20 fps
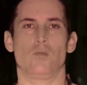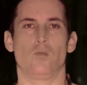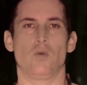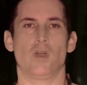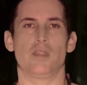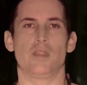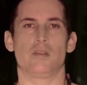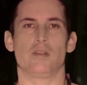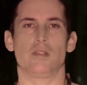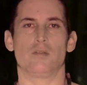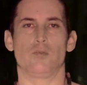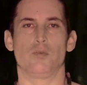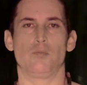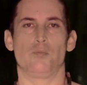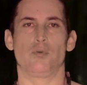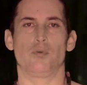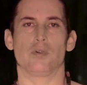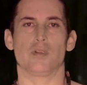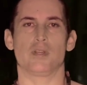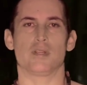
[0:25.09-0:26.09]
weather
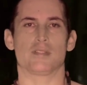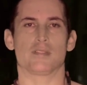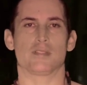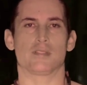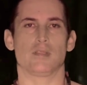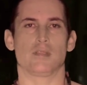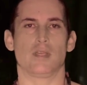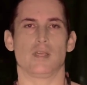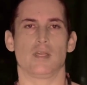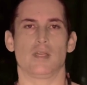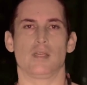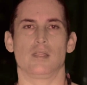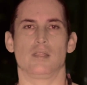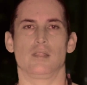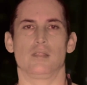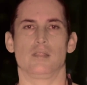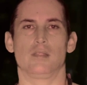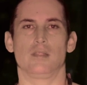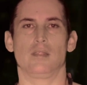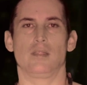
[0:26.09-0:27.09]
reports, uh,
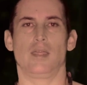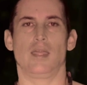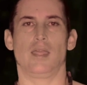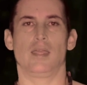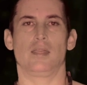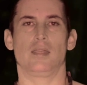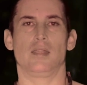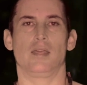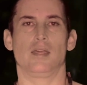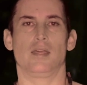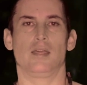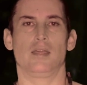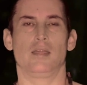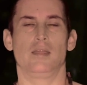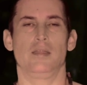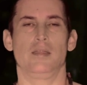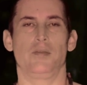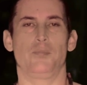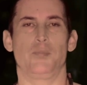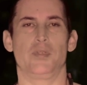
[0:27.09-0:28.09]
and uh,
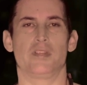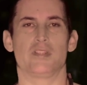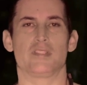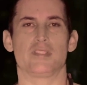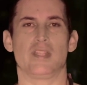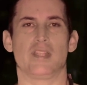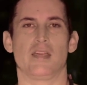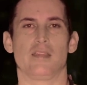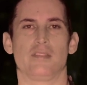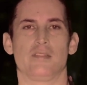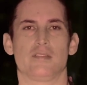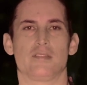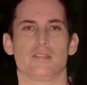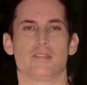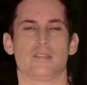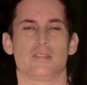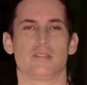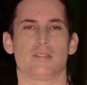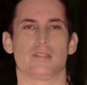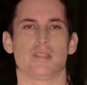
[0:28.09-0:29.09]
appears now
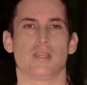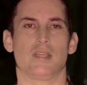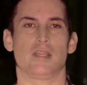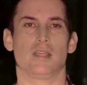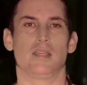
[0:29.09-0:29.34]
there's this